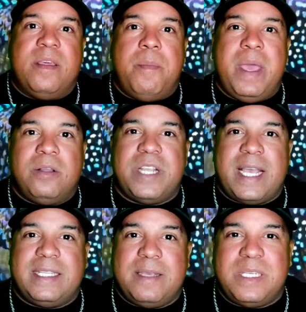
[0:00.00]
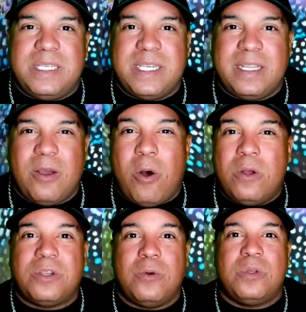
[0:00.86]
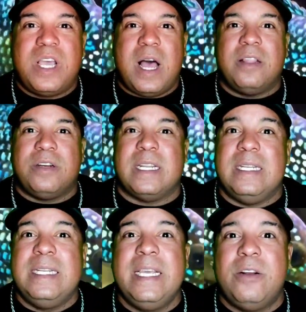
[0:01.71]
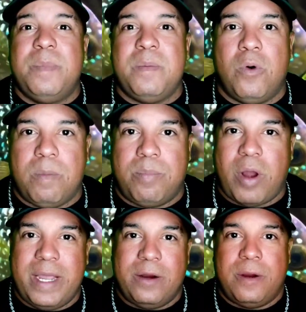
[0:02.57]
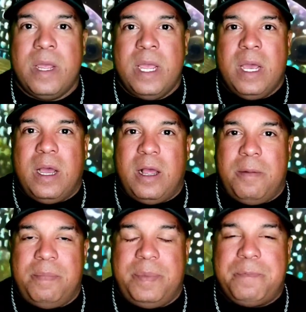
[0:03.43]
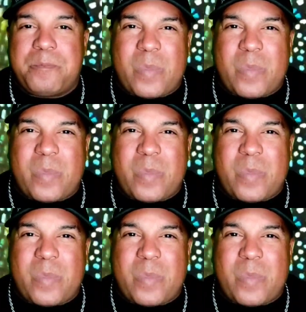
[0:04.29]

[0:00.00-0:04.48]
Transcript: The male Jack Dempsey Cichlid also color is a little bit more brighter, um,